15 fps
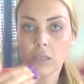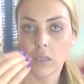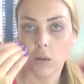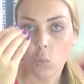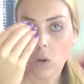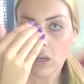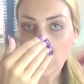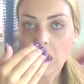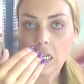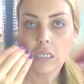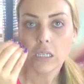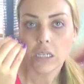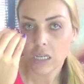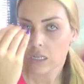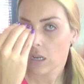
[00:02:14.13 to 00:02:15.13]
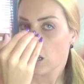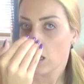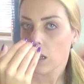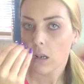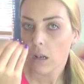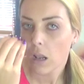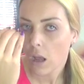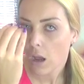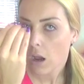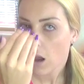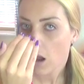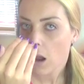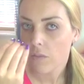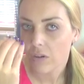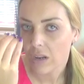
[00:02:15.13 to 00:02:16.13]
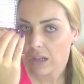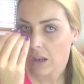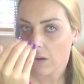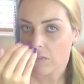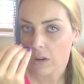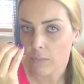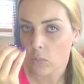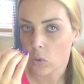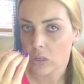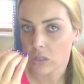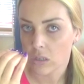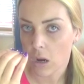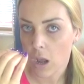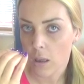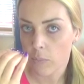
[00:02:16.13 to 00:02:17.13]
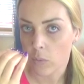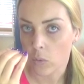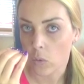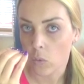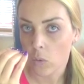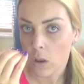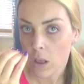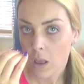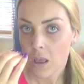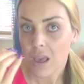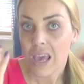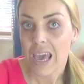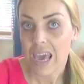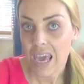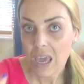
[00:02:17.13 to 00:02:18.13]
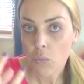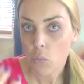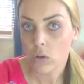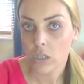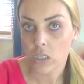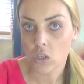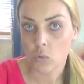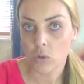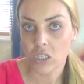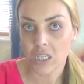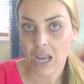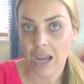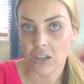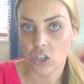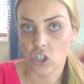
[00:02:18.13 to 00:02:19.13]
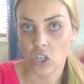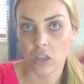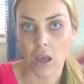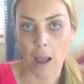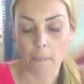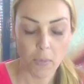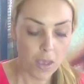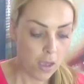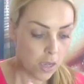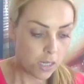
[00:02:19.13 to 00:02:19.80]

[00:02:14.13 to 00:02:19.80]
So when he sees a lovely, lovely moist eyeball, he wants to attach to that.